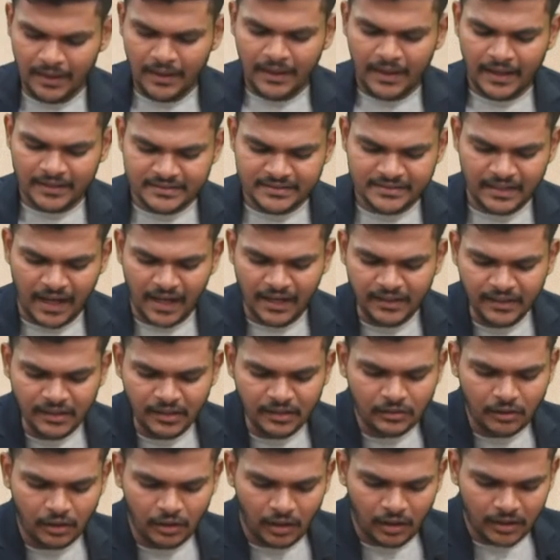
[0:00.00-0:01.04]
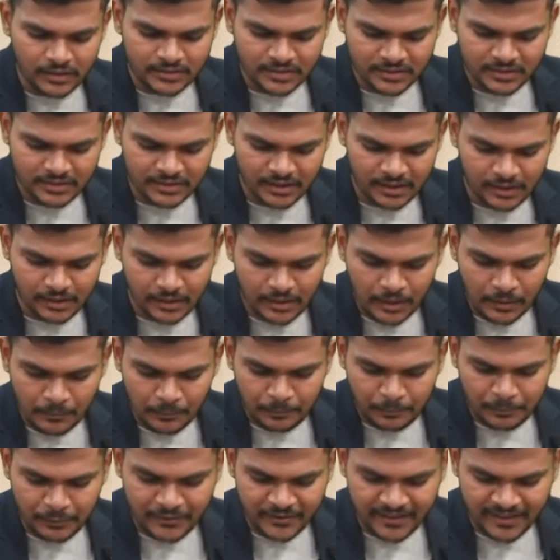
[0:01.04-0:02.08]
A standard cost is a
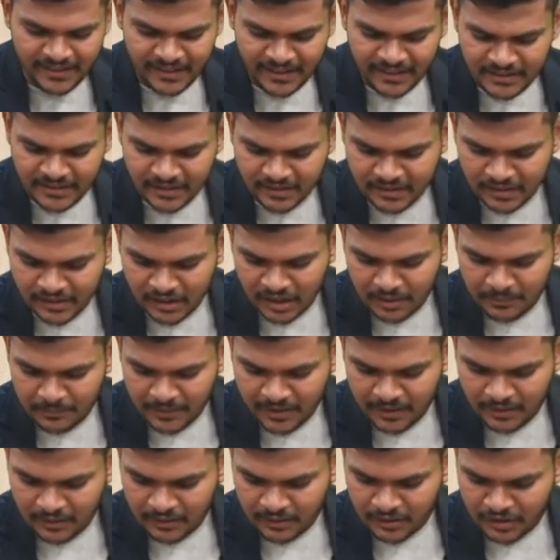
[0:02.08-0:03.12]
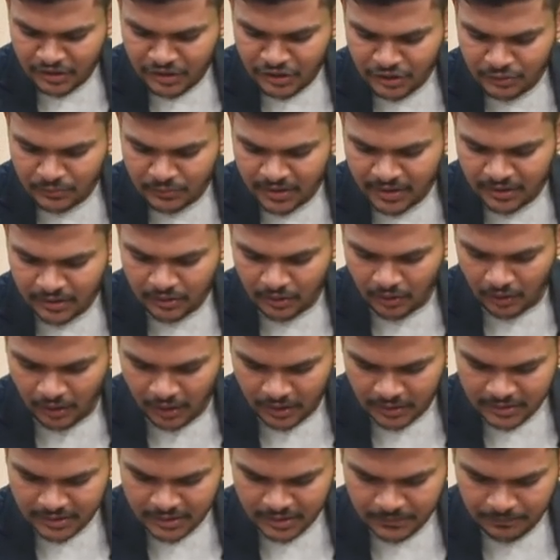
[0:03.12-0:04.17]
predetermined unit
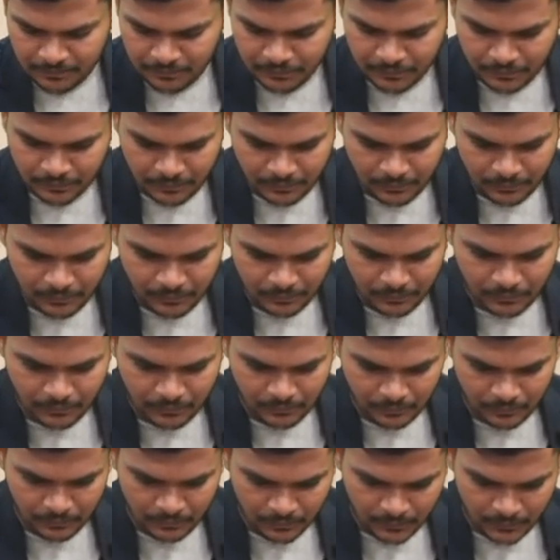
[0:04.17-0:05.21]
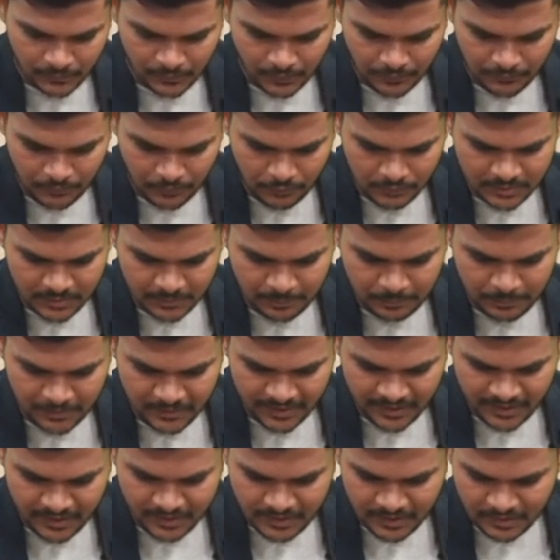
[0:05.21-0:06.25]
cost, evokes a
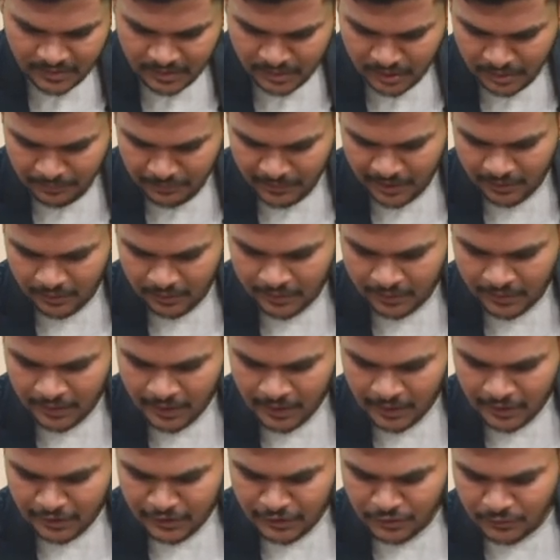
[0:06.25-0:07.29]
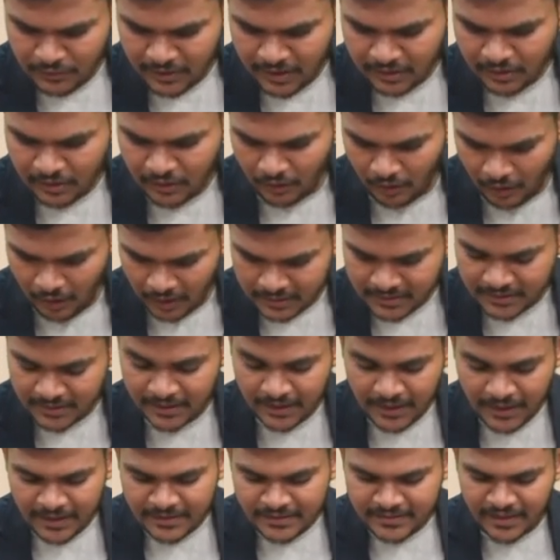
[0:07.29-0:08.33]
predetermined unit cost
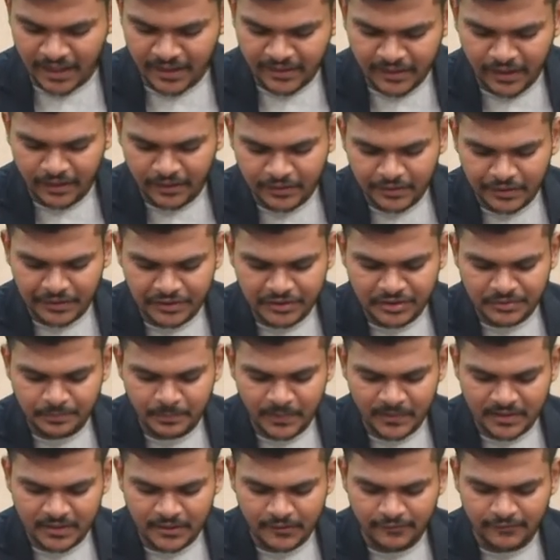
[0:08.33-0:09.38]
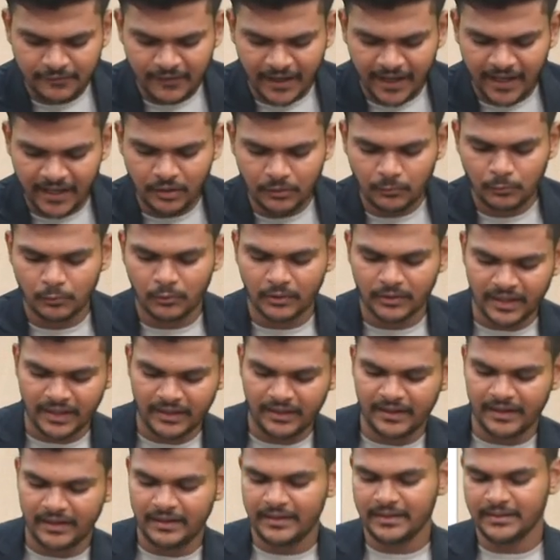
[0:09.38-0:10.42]
set under specified working
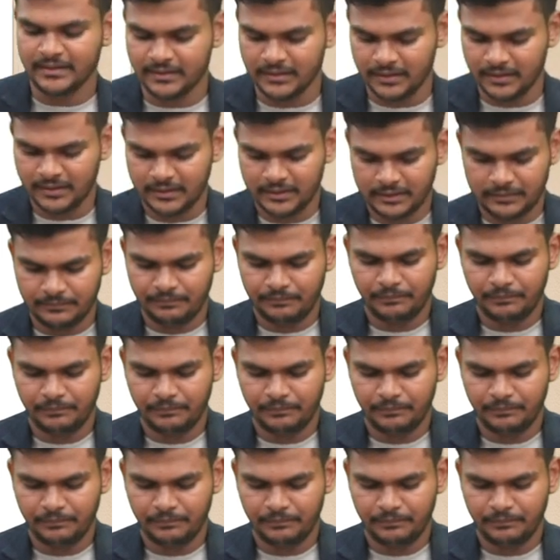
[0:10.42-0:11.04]
conditions.